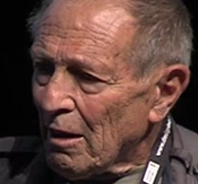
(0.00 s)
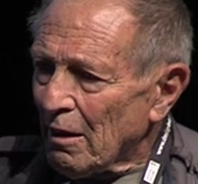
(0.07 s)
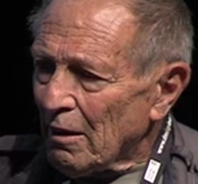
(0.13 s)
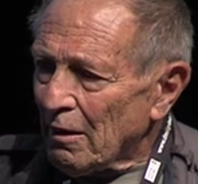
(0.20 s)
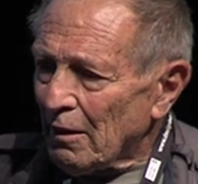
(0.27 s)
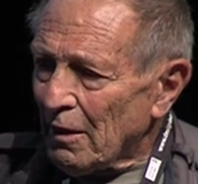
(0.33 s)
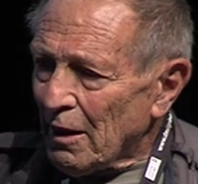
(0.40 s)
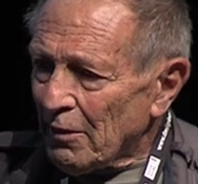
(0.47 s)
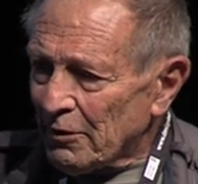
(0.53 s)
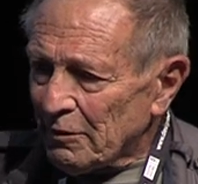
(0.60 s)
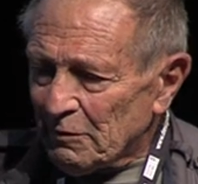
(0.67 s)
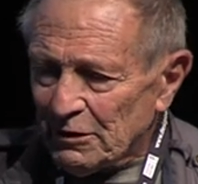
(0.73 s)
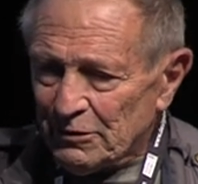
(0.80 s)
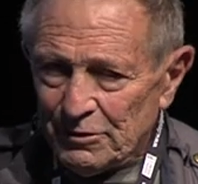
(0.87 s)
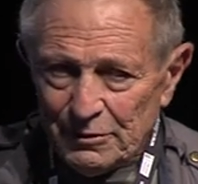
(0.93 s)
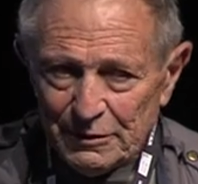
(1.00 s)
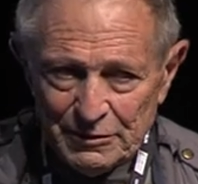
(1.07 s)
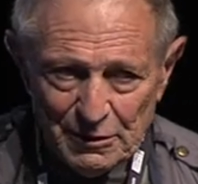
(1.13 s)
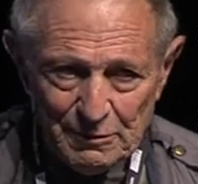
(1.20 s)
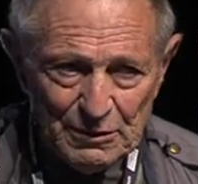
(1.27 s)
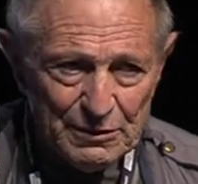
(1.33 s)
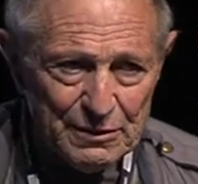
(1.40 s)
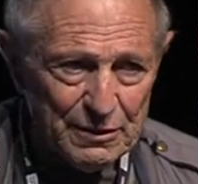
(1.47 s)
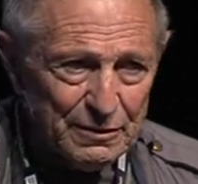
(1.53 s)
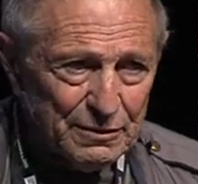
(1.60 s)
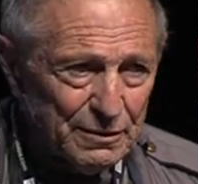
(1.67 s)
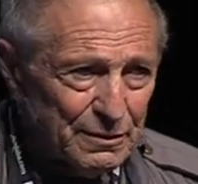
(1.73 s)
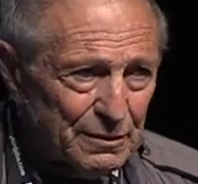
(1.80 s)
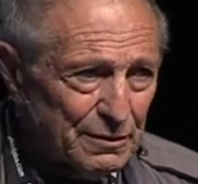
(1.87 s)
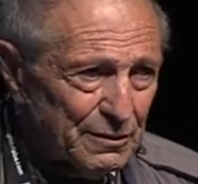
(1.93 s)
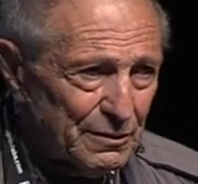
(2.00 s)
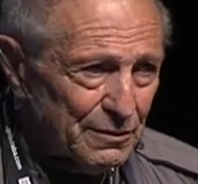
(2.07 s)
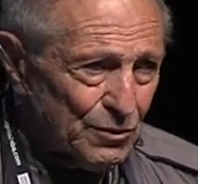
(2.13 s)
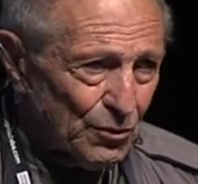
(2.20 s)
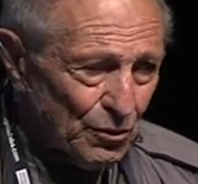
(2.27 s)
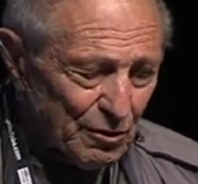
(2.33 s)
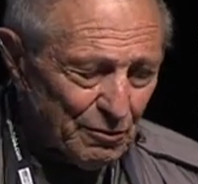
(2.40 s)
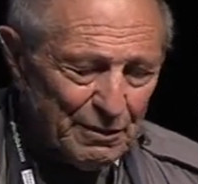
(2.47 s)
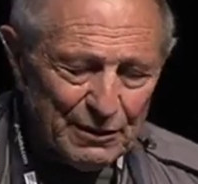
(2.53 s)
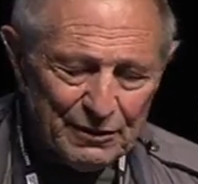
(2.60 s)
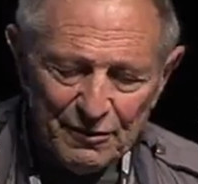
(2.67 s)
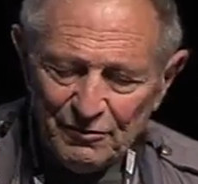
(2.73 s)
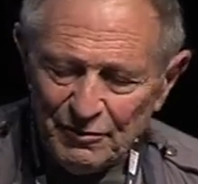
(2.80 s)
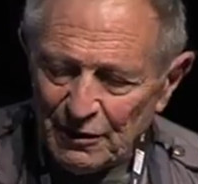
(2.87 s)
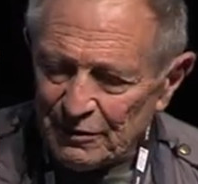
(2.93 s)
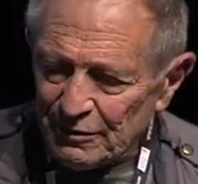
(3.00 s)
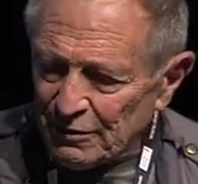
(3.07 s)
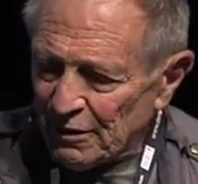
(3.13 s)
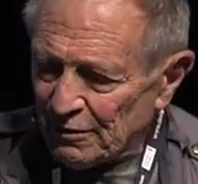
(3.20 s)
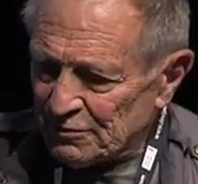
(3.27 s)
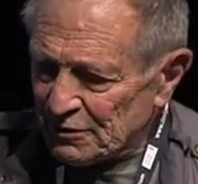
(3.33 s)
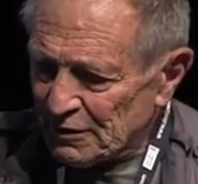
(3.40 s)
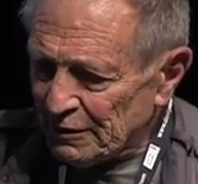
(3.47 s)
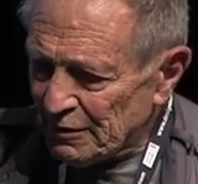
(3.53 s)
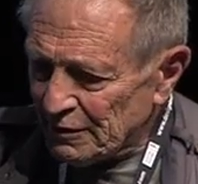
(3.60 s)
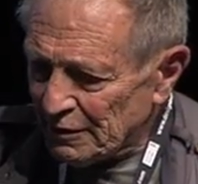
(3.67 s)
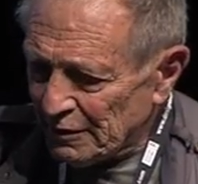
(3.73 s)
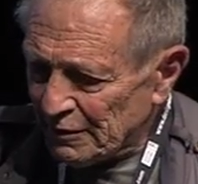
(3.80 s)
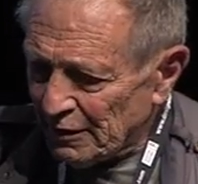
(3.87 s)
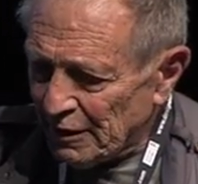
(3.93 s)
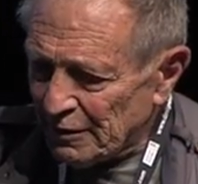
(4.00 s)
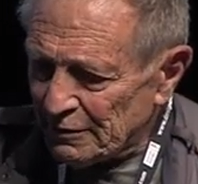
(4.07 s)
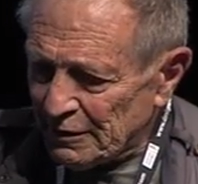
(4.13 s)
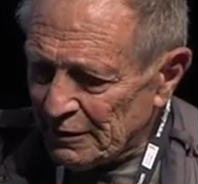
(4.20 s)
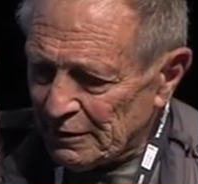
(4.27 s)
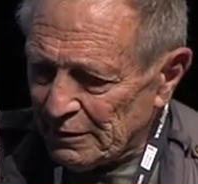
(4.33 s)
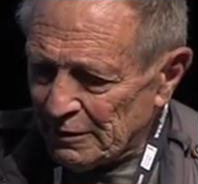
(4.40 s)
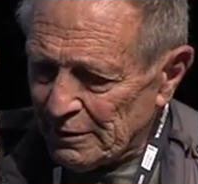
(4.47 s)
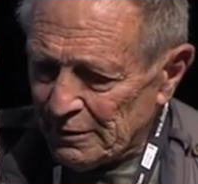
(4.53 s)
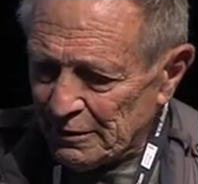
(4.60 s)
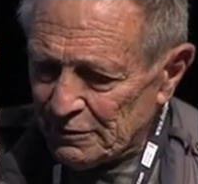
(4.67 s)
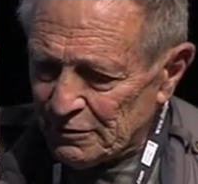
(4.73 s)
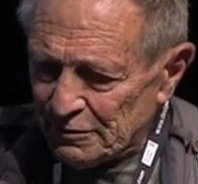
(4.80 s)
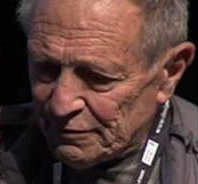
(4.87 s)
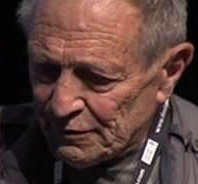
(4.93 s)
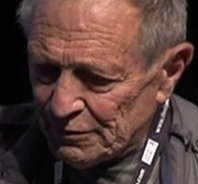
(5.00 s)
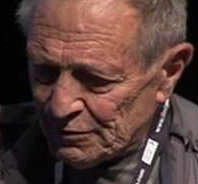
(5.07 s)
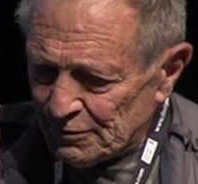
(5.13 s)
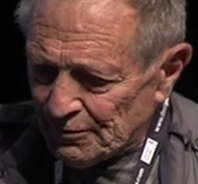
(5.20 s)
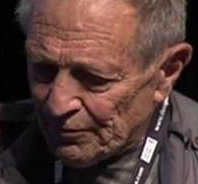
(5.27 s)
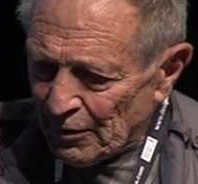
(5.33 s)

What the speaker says: allowing me to exhibit and talk about the photographs and the interviews.